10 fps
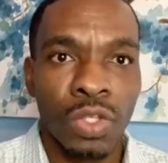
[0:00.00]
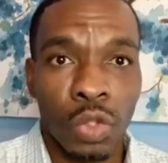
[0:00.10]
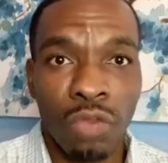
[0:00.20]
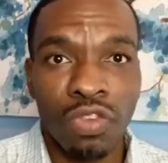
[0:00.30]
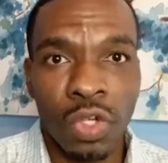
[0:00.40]

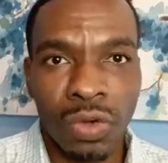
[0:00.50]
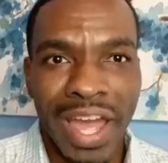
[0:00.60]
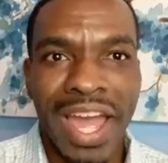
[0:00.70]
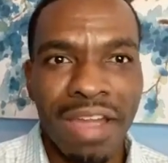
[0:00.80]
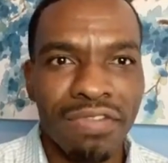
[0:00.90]
So if you don't
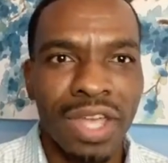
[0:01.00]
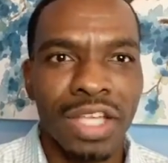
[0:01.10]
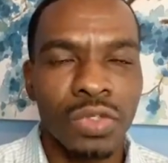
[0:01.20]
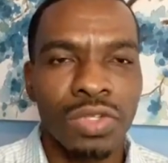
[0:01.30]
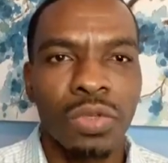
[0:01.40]
have
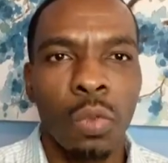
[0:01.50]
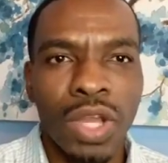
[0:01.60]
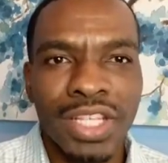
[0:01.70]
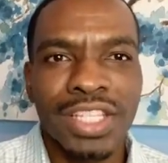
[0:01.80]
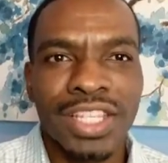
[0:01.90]
that, so then
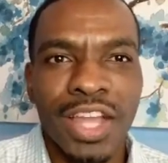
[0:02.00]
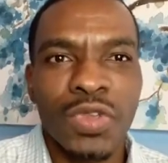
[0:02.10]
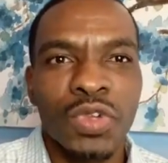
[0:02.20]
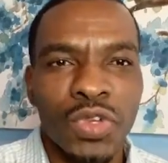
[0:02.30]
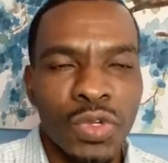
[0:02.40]
what is it that
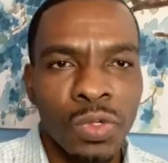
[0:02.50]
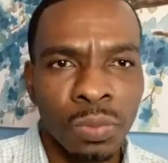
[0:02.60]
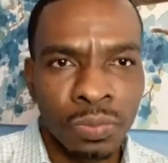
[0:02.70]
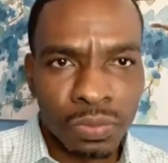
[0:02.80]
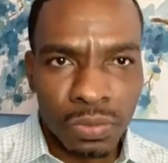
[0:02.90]
you
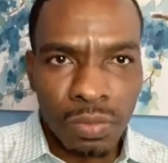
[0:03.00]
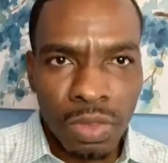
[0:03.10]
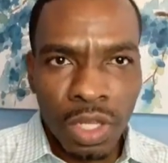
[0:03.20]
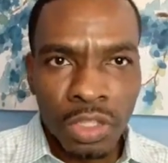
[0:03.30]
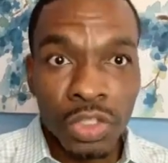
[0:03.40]
do
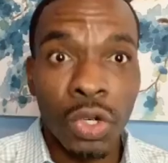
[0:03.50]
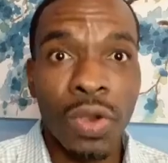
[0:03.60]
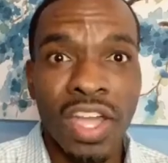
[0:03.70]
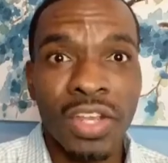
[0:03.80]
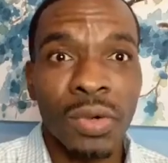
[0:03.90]
to
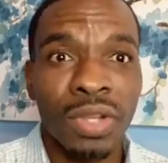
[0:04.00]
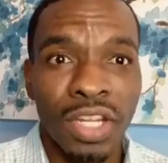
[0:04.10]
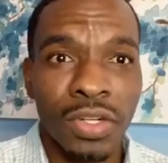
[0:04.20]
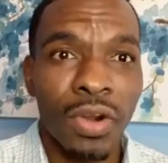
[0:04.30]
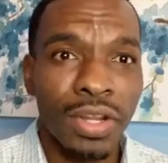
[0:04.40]
go ahead and
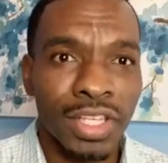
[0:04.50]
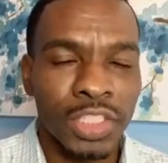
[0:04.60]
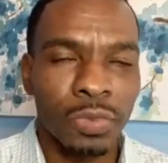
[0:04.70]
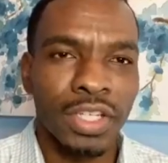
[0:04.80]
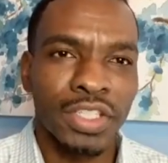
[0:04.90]
create an
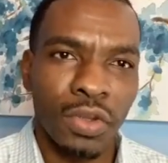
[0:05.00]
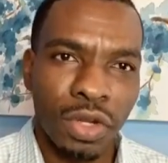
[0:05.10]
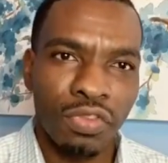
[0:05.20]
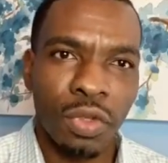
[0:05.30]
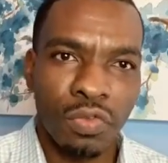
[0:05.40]
audience? Because in
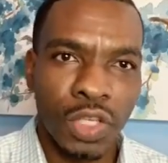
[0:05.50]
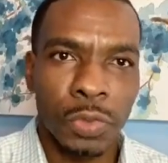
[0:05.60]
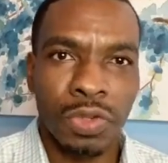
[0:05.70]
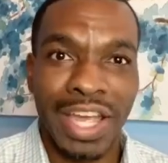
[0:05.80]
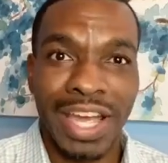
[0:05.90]
order for your
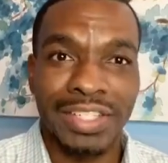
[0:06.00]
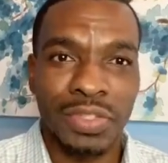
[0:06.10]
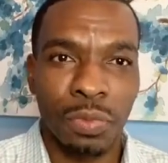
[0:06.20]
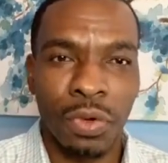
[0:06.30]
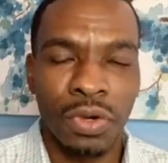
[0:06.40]
Facebook
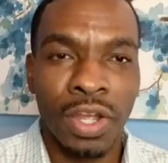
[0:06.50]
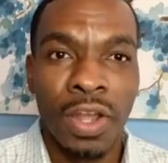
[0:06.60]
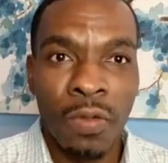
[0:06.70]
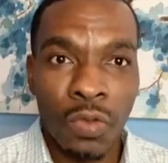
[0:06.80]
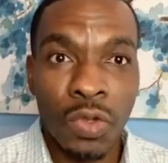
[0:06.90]
ads to work,
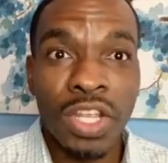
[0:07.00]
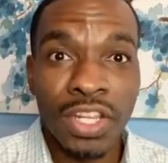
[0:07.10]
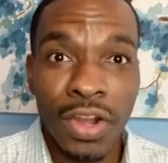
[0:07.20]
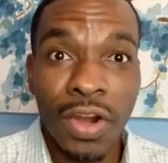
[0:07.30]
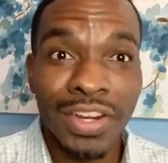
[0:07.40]
you need
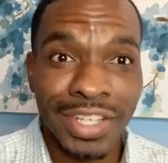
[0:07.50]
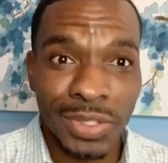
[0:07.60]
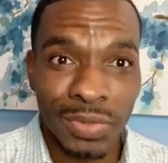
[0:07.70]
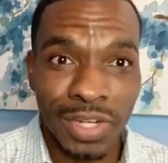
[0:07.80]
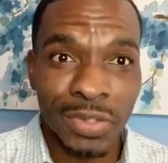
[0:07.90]
an
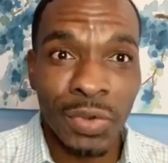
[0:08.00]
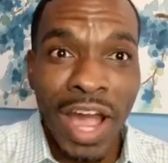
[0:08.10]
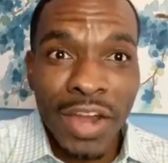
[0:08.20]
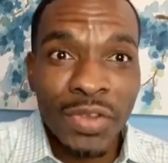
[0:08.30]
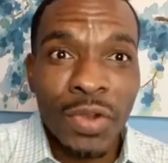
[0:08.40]
audience, right? So
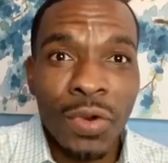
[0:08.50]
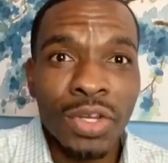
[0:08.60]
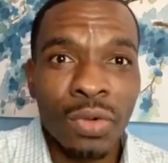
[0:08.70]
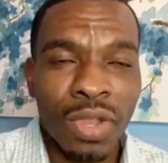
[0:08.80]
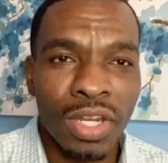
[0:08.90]
how do you go
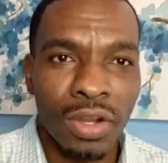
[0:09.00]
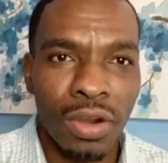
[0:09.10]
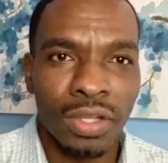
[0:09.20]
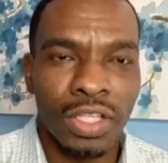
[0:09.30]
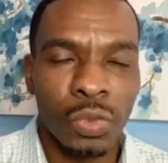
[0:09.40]
and create an
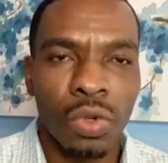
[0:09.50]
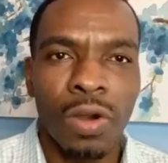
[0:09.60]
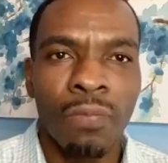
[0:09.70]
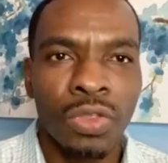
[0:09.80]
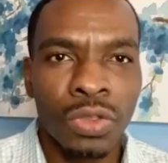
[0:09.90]
audience?
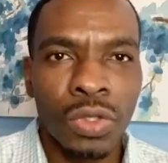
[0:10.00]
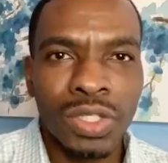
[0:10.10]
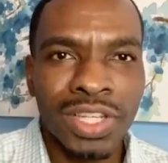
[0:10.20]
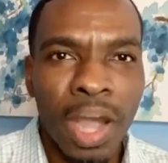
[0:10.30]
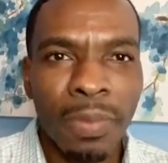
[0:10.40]
Well,
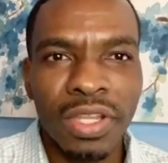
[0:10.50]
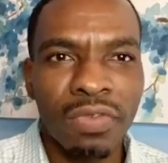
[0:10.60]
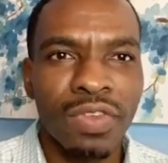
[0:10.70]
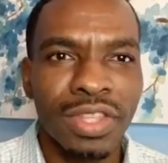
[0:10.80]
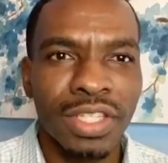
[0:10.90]
there's a couple of
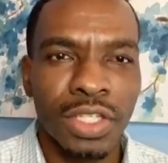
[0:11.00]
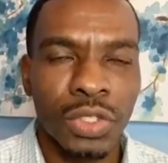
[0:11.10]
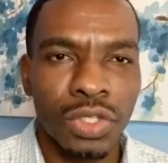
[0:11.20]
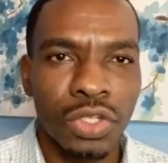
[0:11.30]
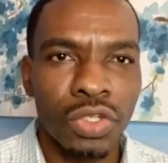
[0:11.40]
different things
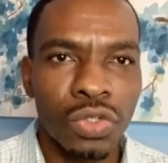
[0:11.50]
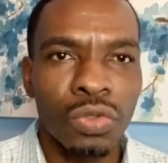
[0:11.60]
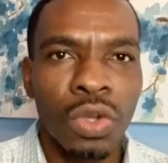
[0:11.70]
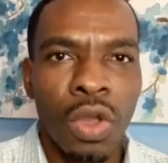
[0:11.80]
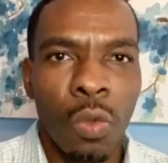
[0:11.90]
that you can
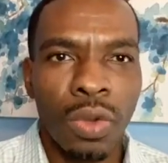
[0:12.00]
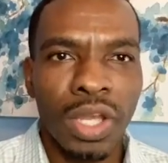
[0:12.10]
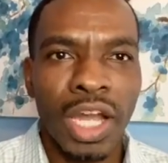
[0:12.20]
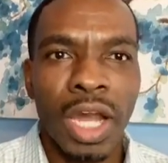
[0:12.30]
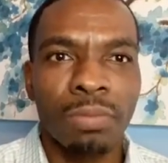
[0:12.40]
do when
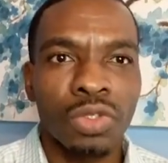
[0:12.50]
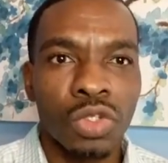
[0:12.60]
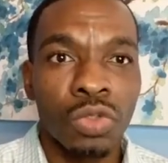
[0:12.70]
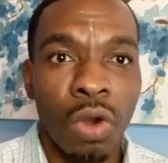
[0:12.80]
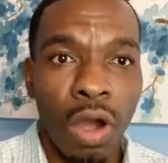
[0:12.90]
it comes
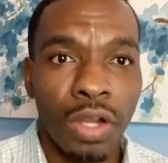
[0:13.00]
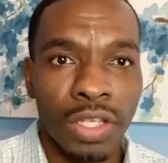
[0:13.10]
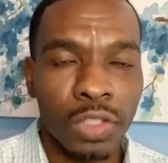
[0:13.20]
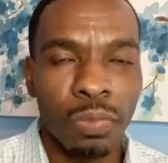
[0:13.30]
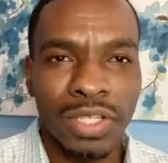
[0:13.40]
to
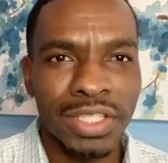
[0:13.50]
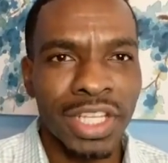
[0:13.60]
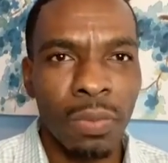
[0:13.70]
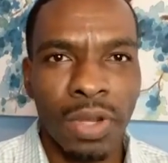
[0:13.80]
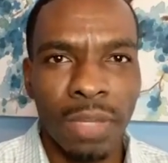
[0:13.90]
audience.
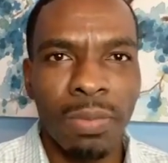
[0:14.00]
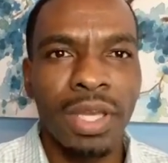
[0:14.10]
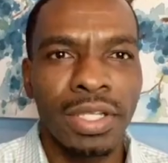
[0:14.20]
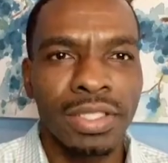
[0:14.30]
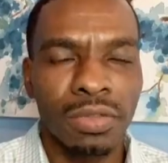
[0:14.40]
Basically, what it
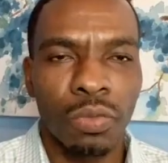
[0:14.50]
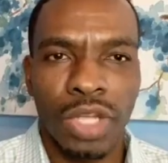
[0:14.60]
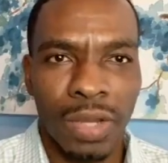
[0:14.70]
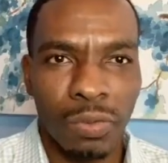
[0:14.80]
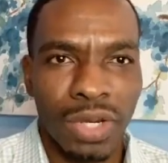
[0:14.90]
means
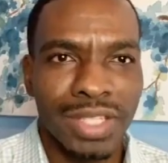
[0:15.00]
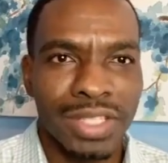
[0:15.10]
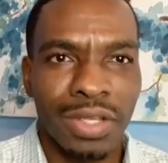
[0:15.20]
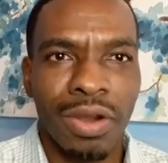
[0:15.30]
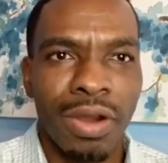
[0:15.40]
when I
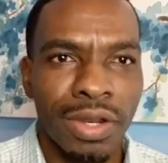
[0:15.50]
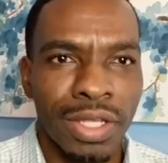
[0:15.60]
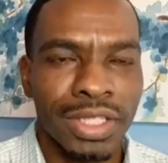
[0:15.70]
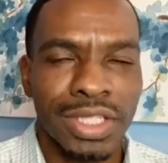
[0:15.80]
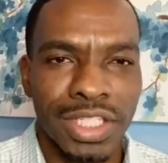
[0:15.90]
say
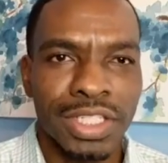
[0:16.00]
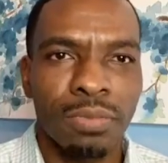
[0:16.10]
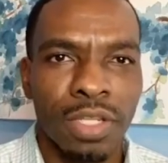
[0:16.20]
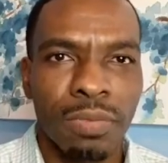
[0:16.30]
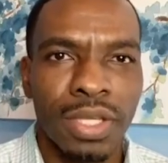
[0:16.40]
audience, it just
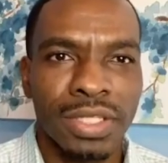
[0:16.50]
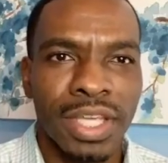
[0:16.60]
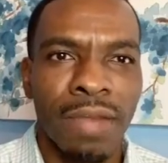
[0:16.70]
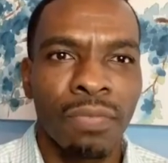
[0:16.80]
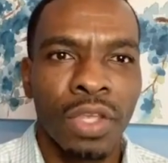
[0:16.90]
simply means
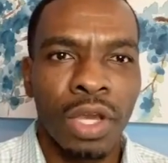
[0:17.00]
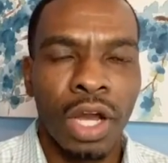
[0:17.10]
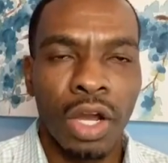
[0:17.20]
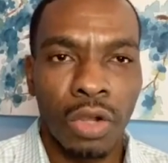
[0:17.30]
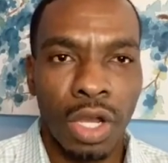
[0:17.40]
that
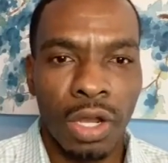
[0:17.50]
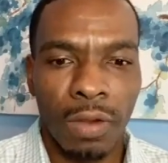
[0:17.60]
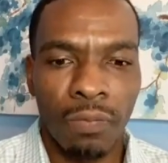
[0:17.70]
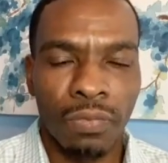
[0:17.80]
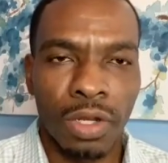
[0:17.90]

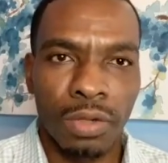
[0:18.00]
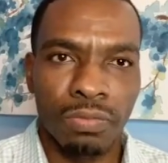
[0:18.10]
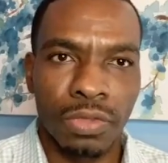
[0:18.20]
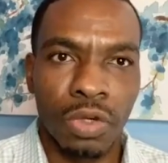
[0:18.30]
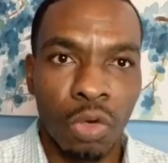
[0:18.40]

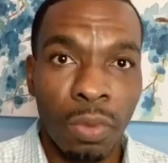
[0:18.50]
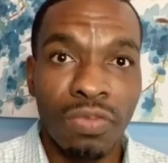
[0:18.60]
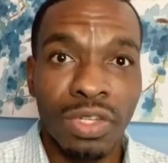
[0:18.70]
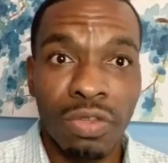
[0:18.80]
the group of